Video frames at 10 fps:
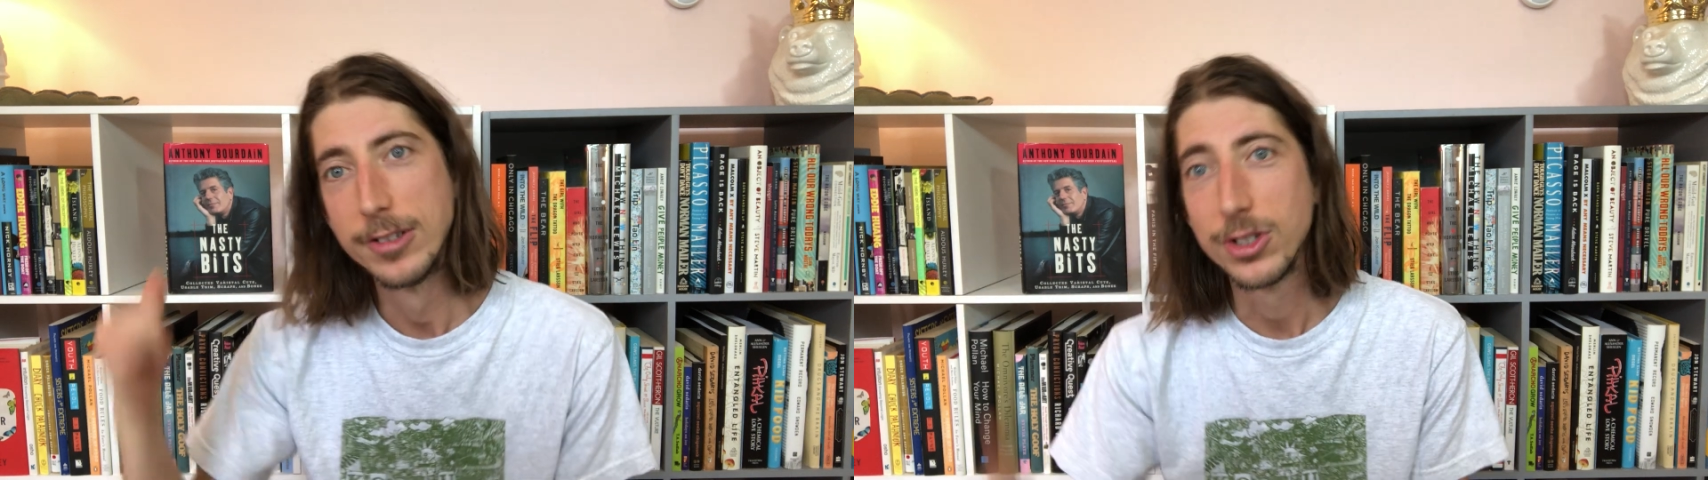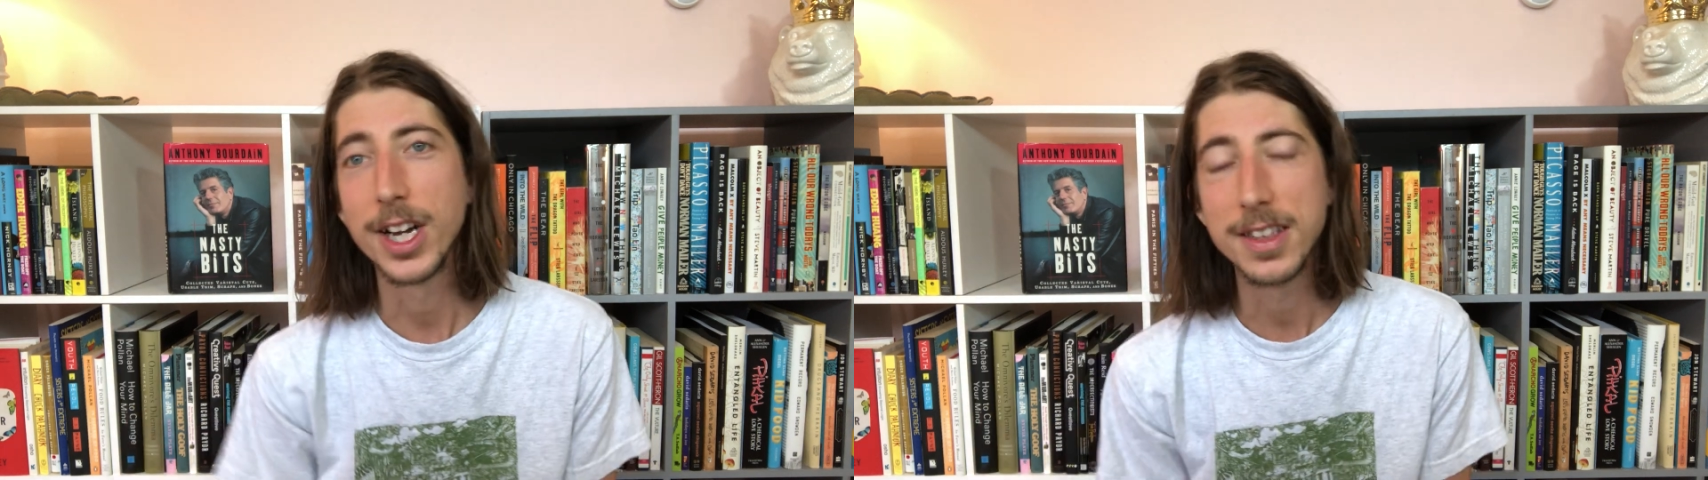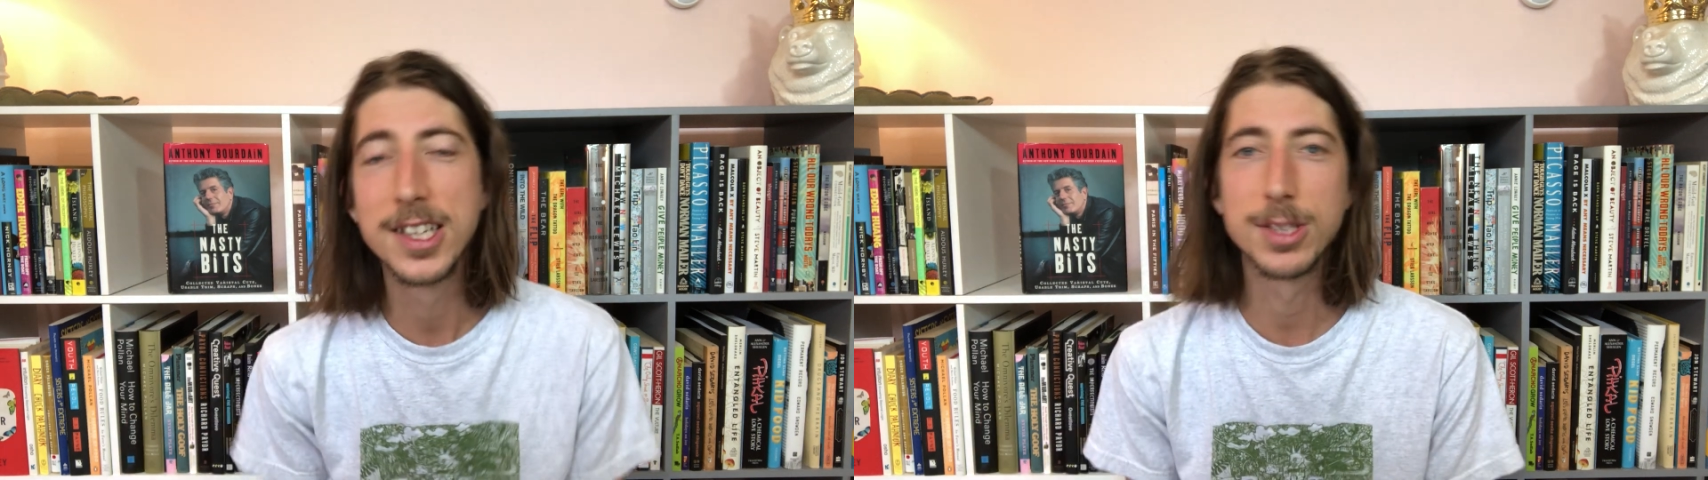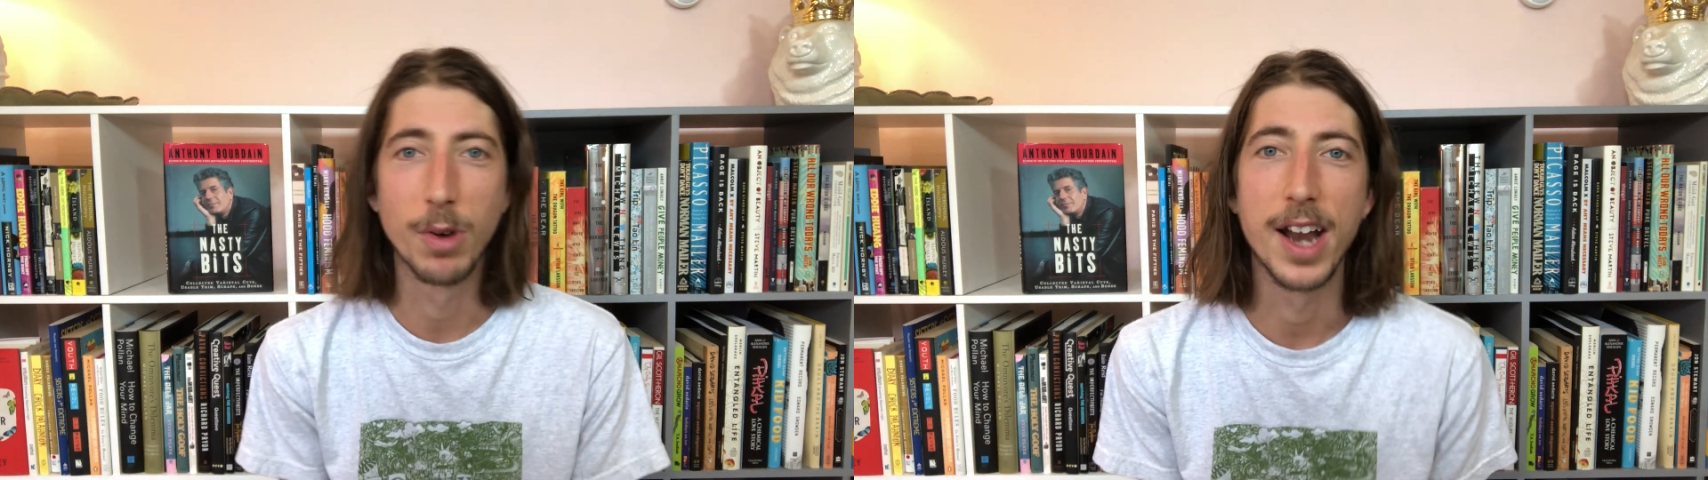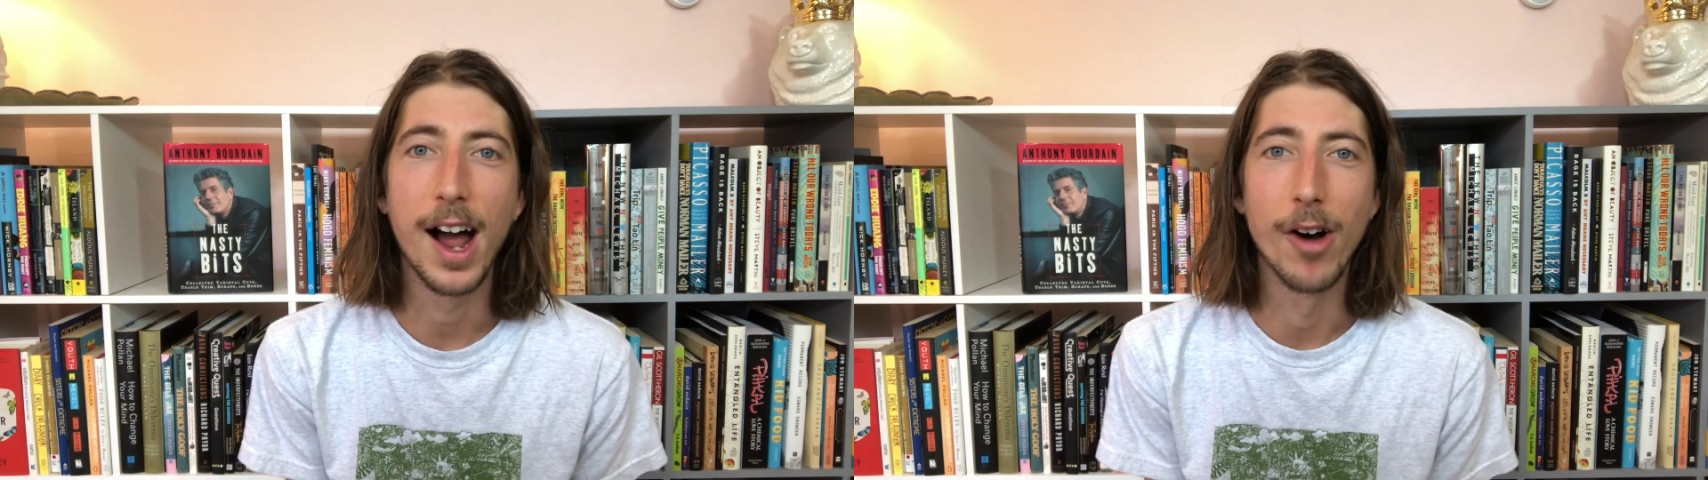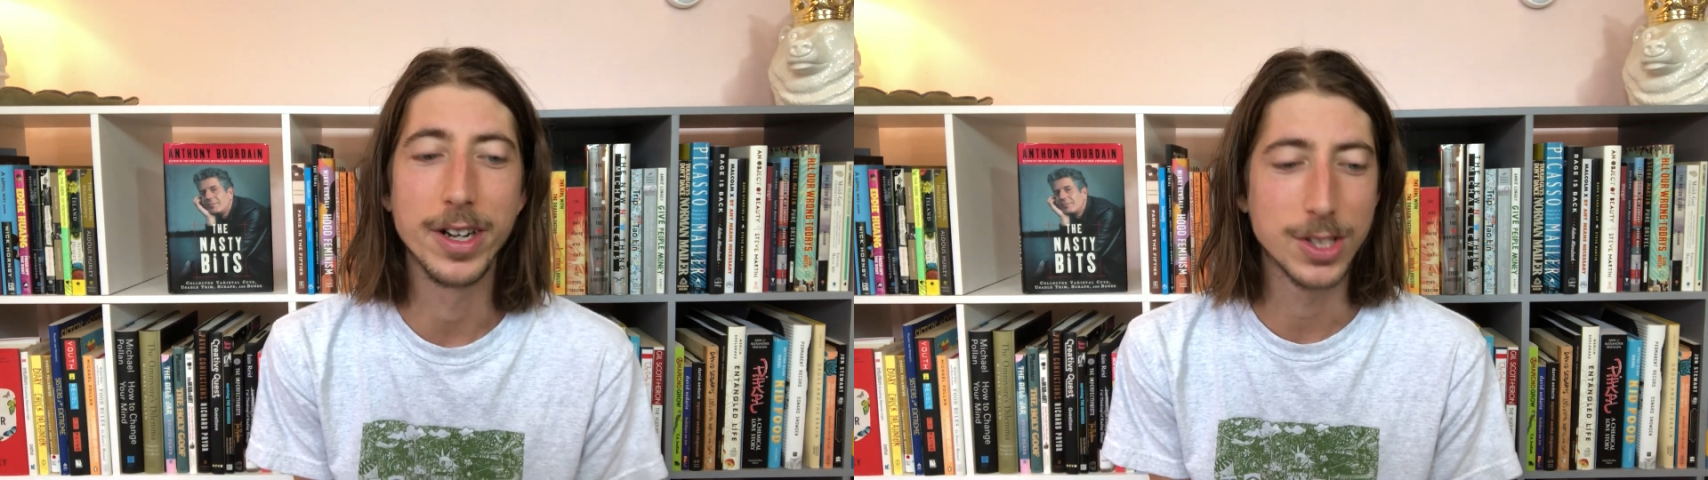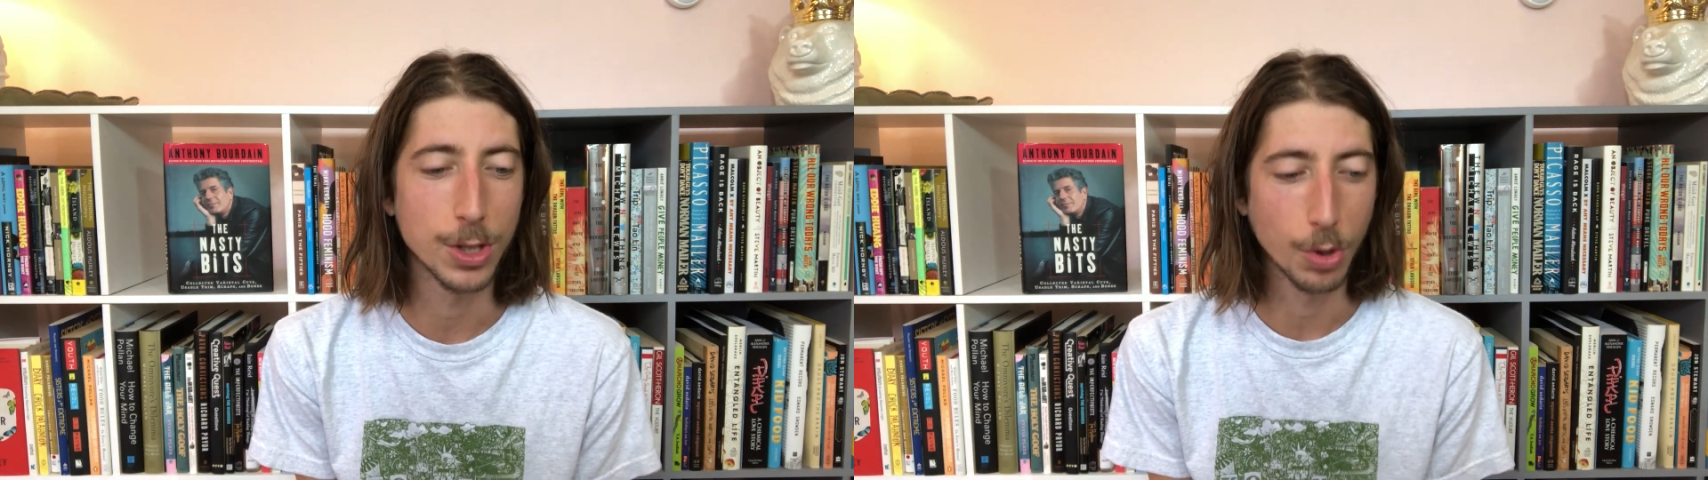check this one out. It's a